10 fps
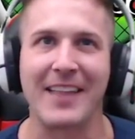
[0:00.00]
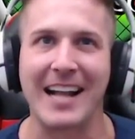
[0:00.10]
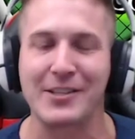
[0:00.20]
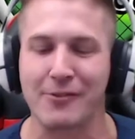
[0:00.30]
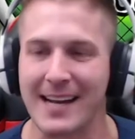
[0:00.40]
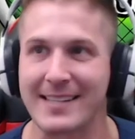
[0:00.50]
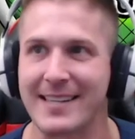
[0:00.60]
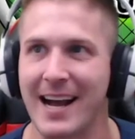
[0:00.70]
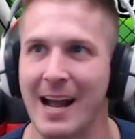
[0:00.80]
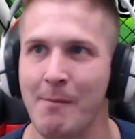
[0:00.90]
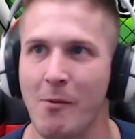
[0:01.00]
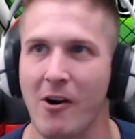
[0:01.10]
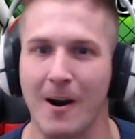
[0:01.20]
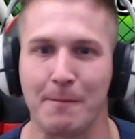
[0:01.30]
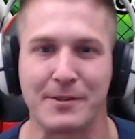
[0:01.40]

That's right, Time Warps!